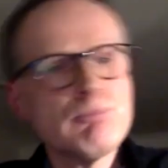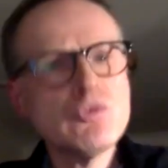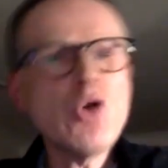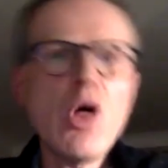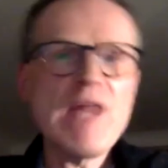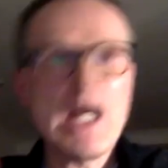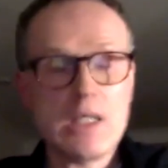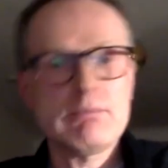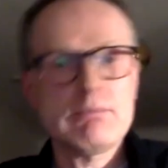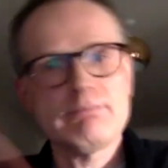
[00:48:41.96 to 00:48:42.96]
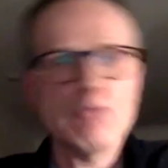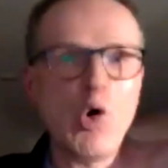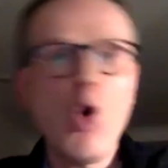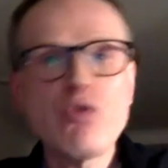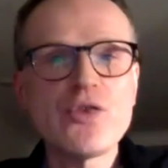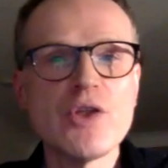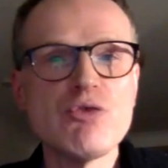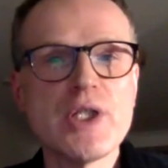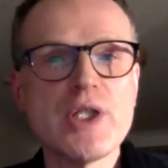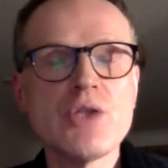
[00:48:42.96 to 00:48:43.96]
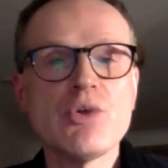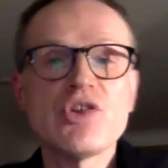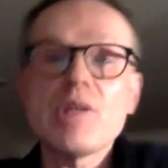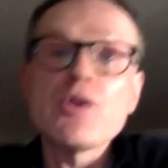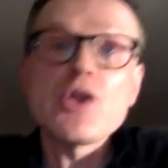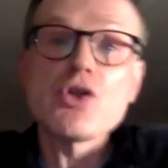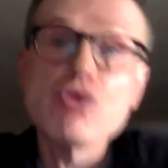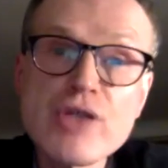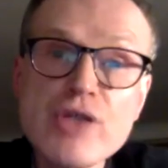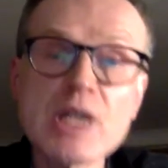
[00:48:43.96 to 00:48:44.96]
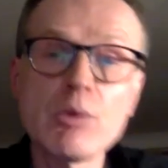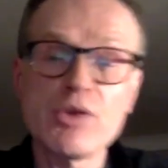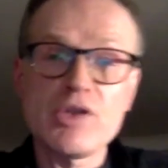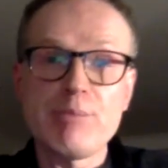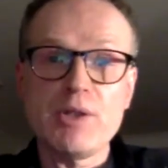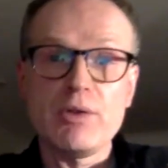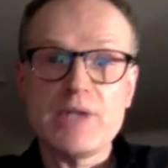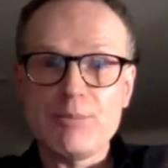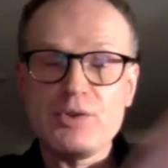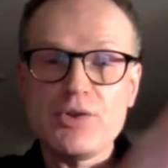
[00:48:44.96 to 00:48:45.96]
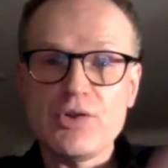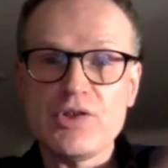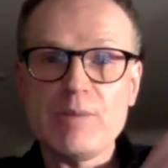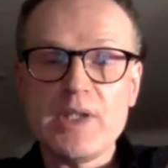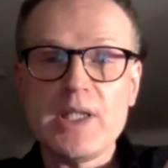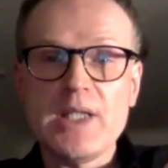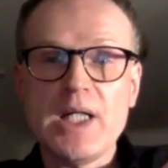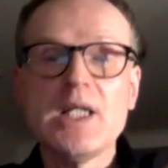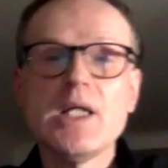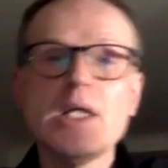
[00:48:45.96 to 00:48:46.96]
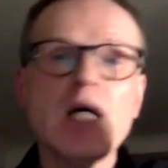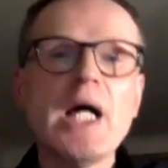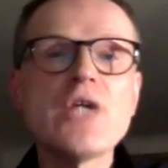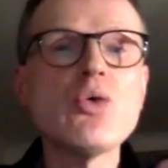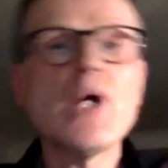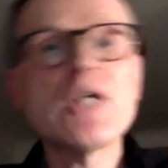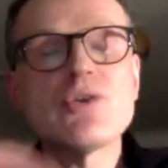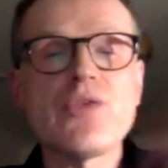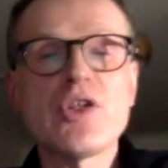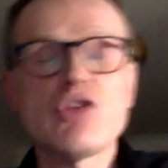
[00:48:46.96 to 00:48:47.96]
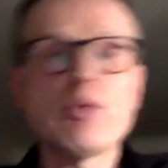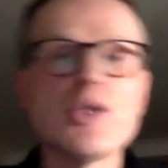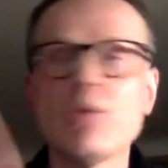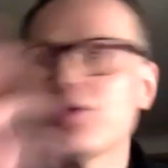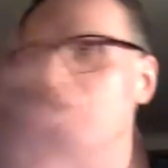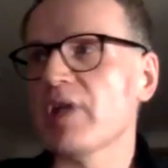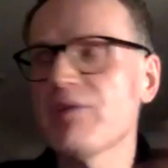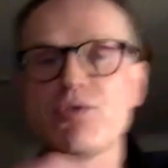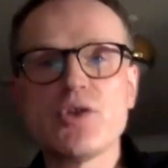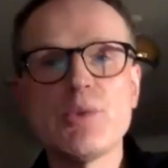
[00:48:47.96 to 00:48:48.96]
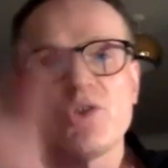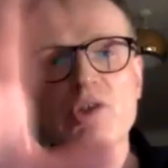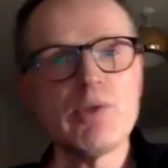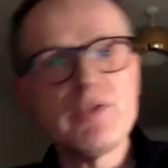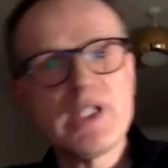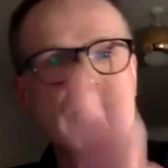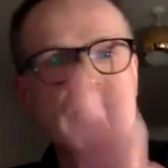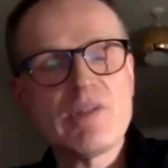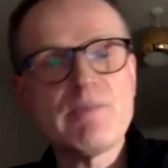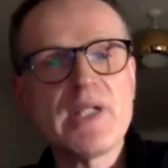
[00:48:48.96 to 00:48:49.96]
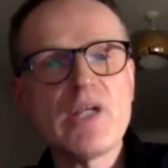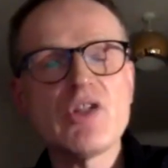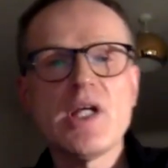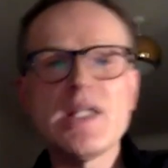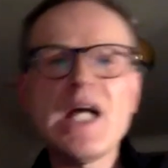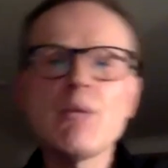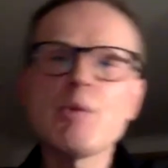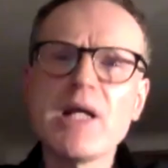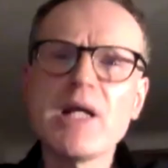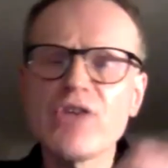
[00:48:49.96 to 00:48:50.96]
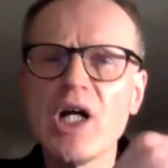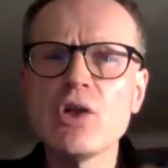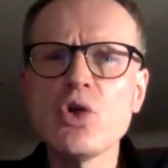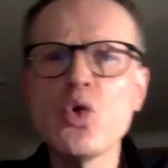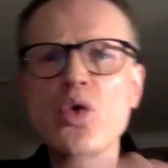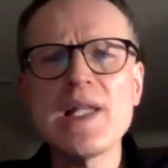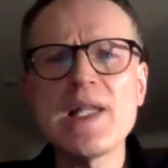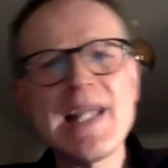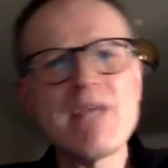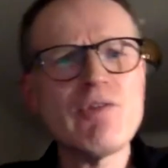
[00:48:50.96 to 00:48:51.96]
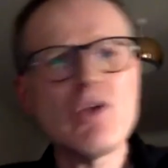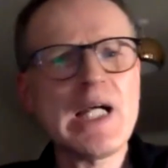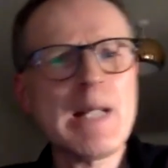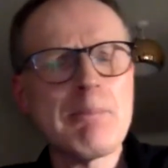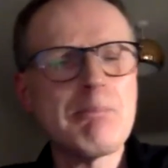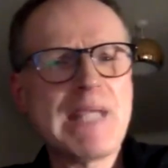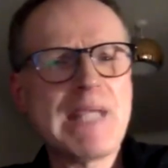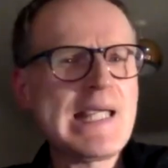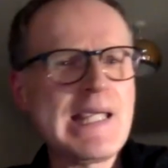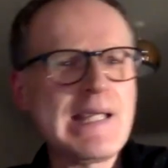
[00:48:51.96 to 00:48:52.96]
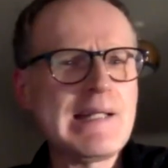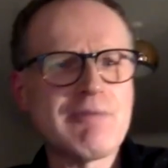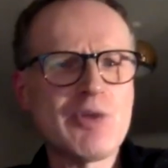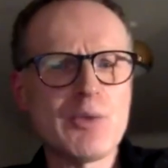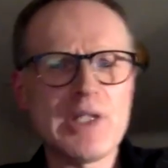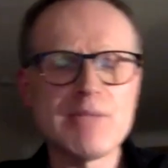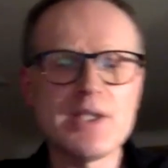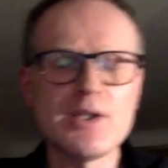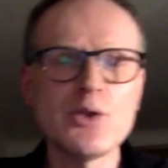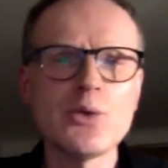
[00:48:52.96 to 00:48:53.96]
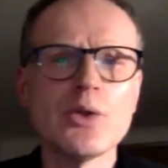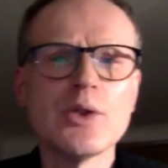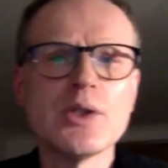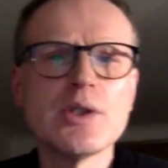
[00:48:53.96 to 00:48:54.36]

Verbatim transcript: not that often really you know something that you really want to build up to something like that i know i do things where you want to every few weeks you're building up to something else and that would be a sort of lower level campaign if you know what i mean you know